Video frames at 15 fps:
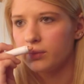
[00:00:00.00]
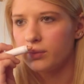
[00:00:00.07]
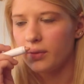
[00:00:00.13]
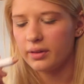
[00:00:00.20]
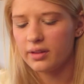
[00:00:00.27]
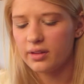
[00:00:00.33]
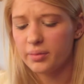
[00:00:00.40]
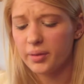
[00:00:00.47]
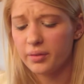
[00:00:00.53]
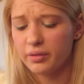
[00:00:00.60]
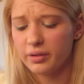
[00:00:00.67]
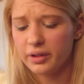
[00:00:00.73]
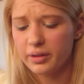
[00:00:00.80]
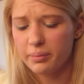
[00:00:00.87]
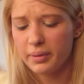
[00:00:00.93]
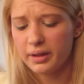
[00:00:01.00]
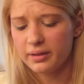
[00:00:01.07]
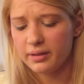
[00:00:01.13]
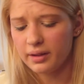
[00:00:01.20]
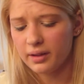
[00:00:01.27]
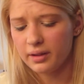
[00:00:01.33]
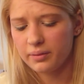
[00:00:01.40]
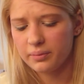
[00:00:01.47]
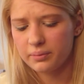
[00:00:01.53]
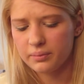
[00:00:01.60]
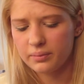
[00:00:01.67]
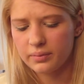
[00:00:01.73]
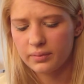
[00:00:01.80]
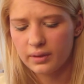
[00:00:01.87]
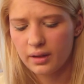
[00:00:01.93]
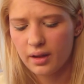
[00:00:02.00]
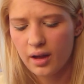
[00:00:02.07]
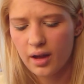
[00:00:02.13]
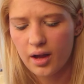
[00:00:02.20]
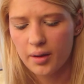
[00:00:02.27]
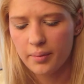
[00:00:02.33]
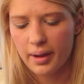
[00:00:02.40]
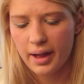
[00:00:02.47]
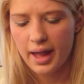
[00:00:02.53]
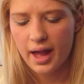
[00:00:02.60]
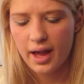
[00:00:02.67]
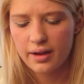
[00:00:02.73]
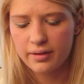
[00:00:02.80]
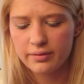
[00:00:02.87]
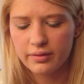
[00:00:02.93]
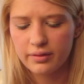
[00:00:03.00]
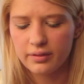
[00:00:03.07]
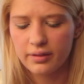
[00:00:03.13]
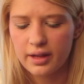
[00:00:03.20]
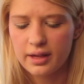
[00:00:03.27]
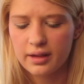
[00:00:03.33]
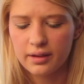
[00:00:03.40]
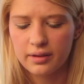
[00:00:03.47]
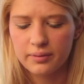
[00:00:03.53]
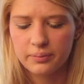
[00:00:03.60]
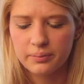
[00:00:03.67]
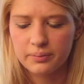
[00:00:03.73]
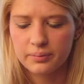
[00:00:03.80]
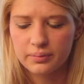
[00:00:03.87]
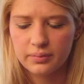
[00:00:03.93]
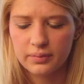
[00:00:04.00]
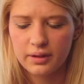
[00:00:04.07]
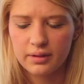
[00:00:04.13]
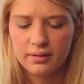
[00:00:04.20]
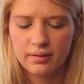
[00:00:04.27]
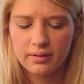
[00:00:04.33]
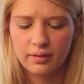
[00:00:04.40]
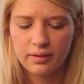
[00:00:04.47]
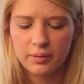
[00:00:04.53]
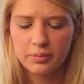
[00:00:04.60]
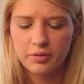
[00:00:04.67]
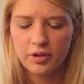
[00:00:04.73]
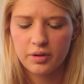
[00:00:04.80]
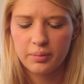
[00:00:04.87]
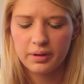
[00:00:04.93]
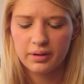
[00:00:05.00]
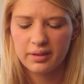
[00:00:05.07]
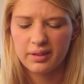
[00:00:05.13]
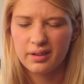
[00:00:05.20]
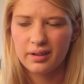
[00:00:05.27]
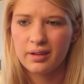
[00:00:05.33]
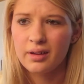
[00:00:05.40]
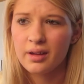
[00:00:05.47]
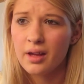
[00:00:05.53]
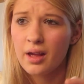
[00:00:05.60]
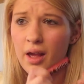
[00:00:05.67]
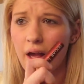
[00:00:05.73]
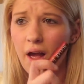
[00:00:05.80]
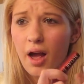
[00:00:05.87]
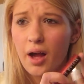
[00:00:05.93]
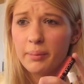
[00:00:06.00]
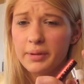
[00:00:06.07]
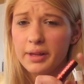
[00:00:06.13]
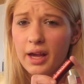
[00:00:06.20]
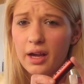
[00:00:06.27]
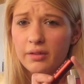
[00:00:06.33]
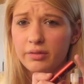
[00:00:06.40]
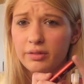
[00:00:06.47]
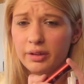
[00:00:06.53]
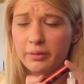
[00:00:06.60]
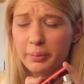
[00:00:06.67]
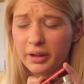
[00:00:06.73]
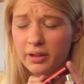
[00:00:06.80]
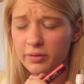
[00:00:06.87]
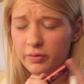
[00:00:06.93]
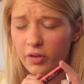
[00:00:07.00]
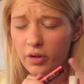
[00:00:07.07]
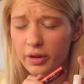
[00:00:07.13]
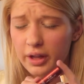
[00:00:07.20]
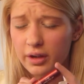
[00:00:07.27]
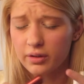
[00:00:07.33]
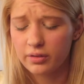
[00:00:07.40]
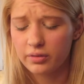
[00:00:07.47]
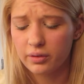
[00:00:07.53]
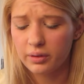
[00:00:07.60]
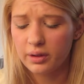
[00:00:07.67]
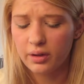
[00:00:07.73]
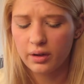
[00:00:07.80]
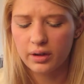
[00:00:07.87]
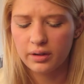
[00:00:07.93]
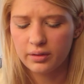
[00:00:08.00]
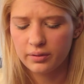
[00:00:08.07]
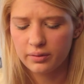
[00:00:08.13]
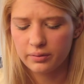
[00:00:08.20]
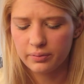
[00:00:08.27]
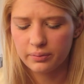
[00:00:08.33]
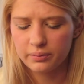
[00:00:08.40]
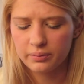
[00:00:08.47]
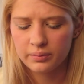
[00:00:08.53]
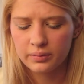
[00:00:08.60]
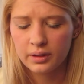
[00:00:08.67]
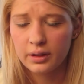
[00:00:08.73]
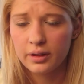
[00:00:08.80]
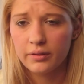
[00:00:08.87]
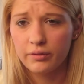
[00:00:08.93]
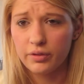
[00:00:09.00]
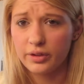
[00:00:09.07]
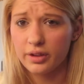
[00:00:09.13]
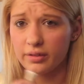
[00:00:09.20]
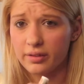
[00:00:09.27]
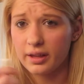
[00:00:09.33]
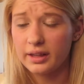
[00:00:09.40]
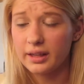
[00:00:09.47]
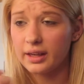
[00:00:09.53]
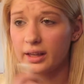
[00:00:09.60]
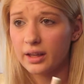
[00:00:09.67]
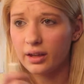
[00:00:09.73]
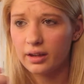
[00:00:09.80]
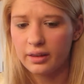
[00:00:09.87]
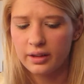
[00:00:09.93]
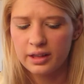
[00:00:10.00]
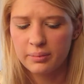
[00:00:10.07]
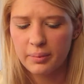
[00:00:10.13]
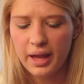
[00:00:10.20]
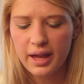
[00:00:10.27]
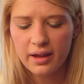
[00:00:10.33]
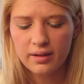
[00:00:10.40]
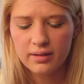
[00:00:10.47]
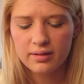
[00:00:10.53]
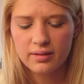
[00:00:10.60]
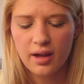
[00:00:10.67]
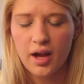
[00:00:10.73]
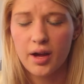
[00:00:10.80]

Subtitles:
And these smell really minty. I have, like, this is a lip treatment. The e.l.f. lip exfoliator is really good for just, like, getting a clean base.